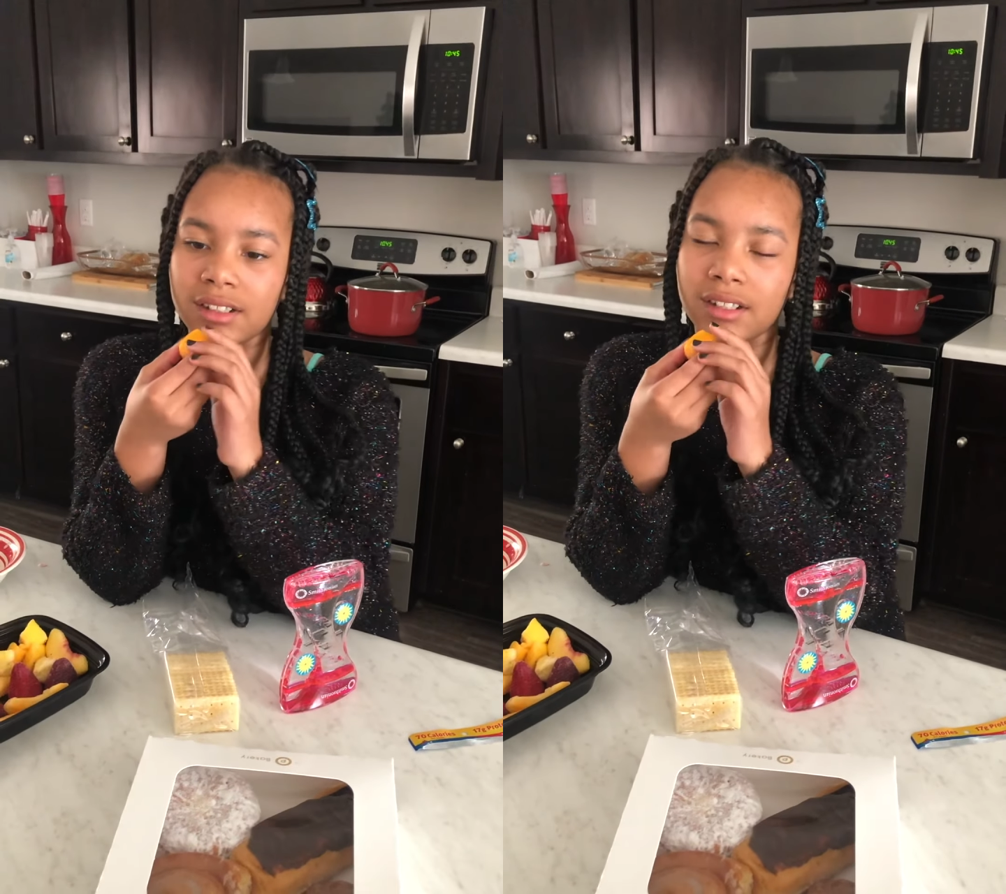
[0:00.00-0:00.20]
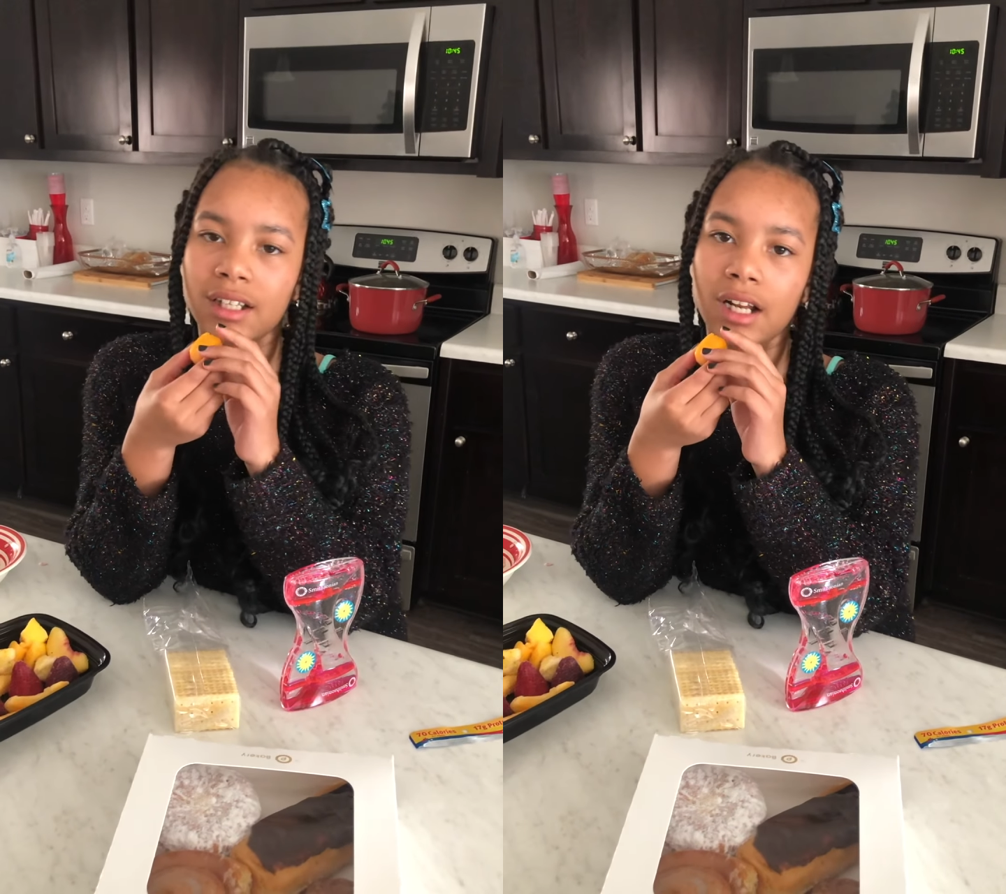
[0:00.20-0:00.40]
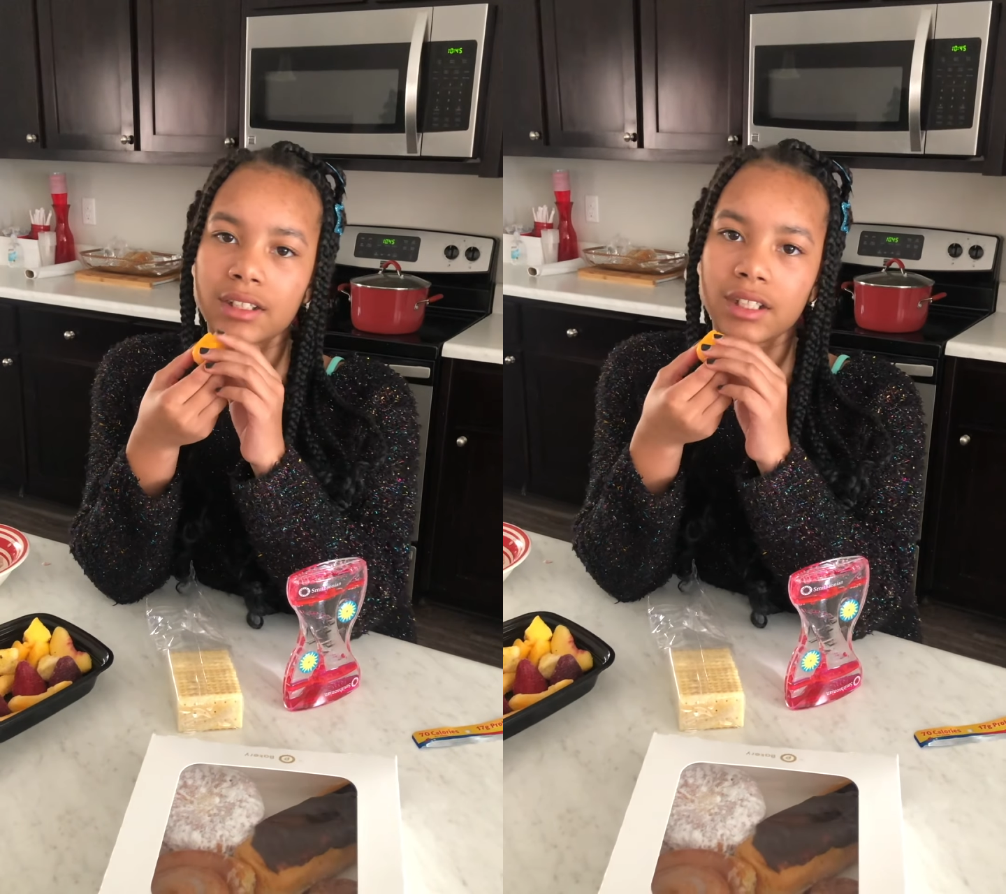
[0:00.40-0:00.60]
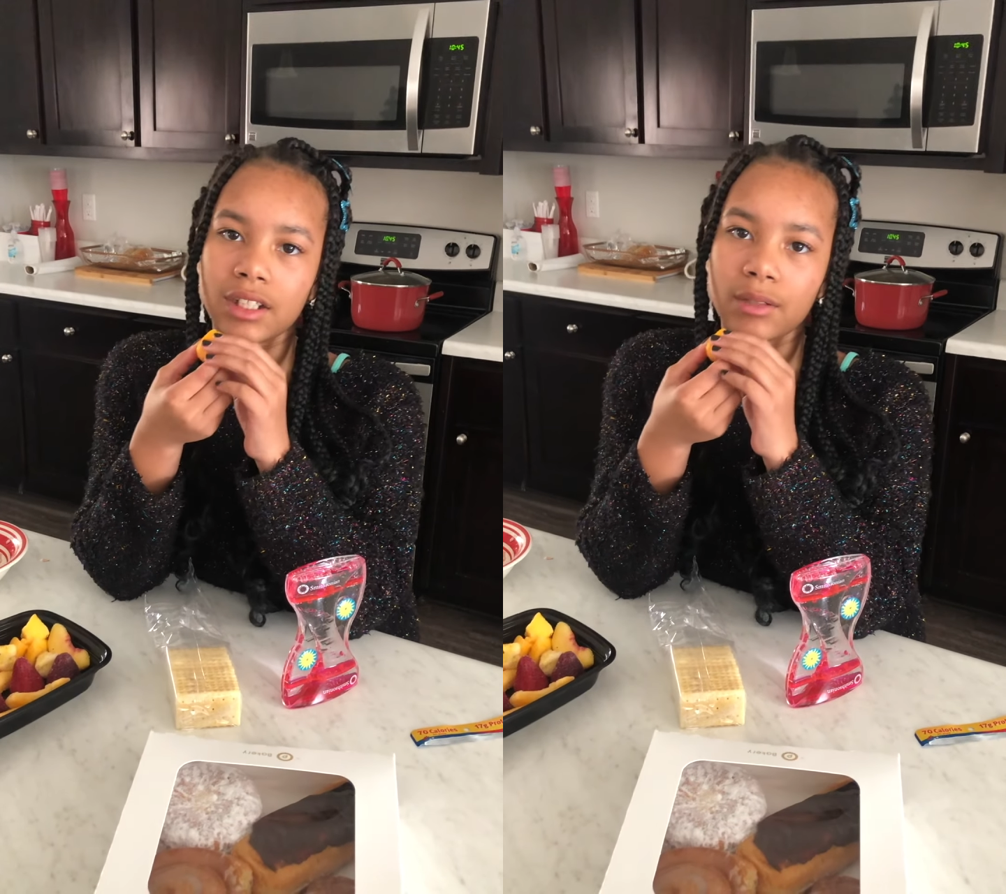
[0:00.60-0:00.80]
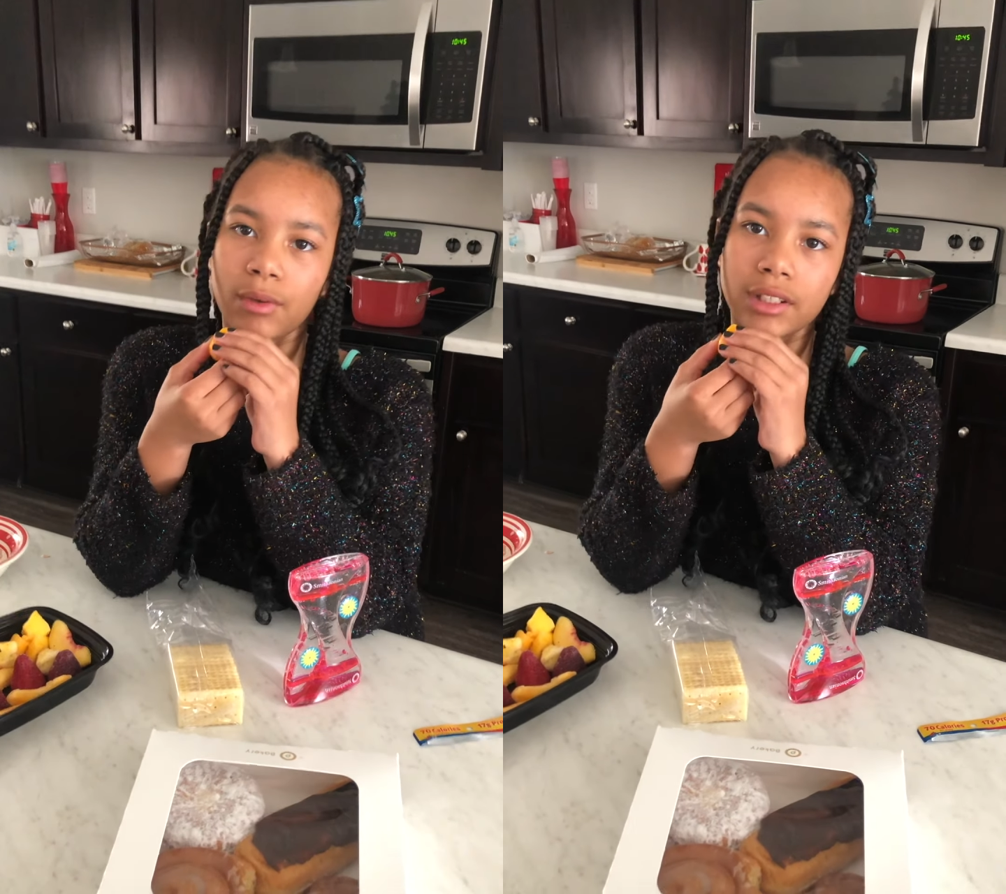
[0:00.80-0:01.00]
Can I tell
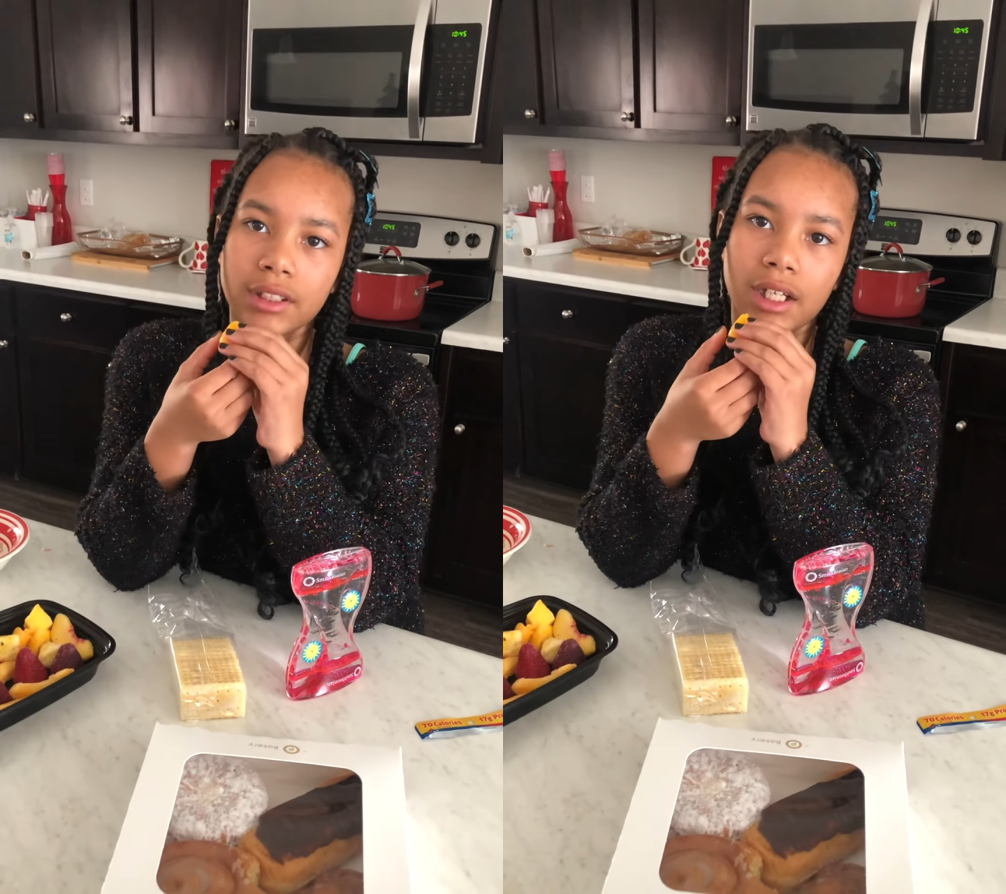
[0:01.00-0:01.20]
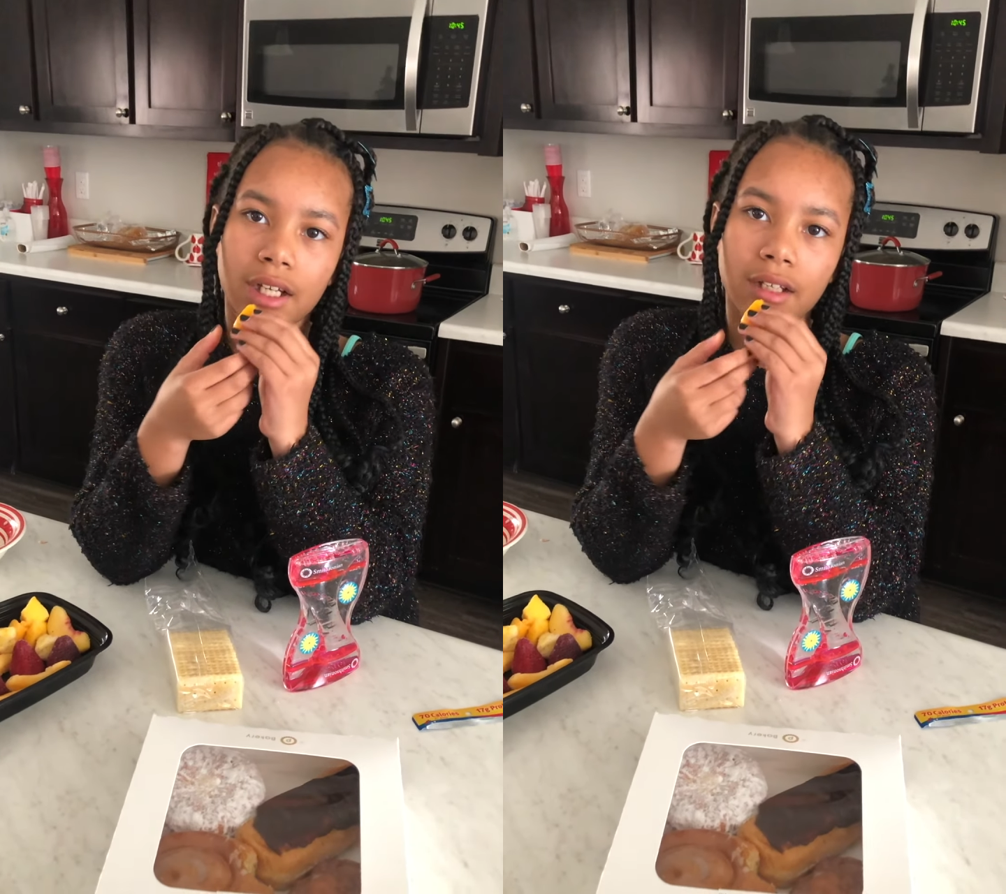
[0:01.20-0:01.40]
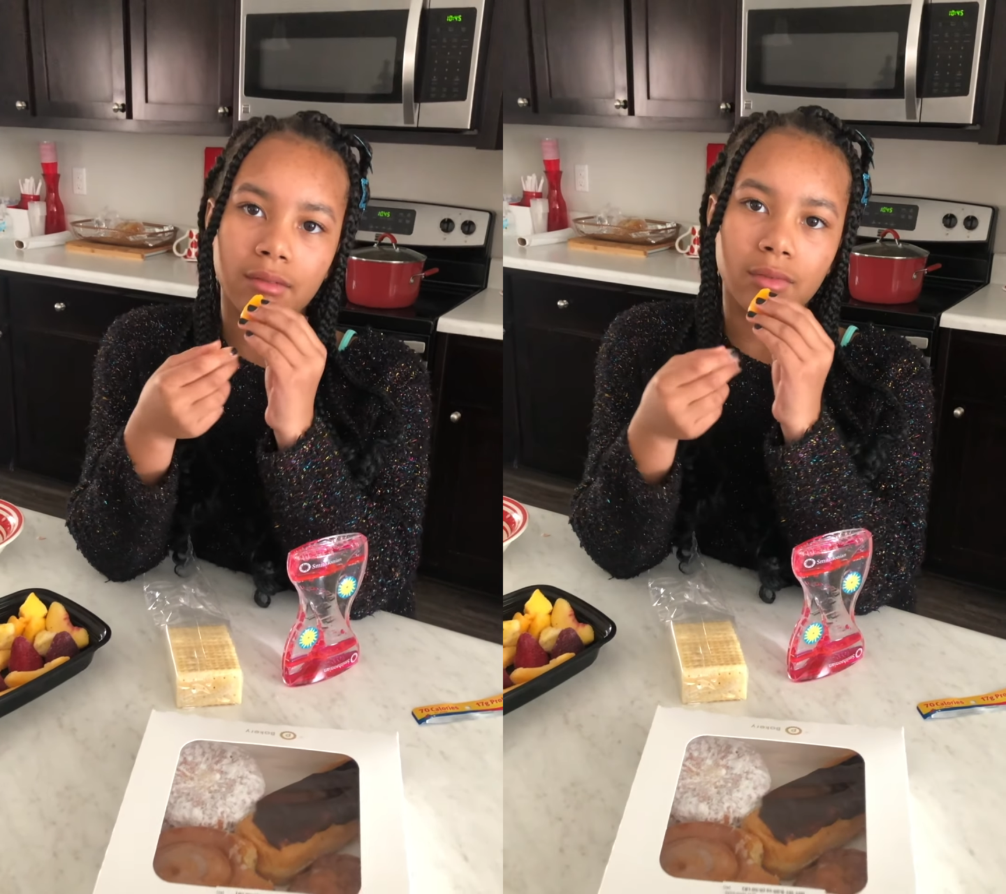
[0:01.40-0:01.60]
you one time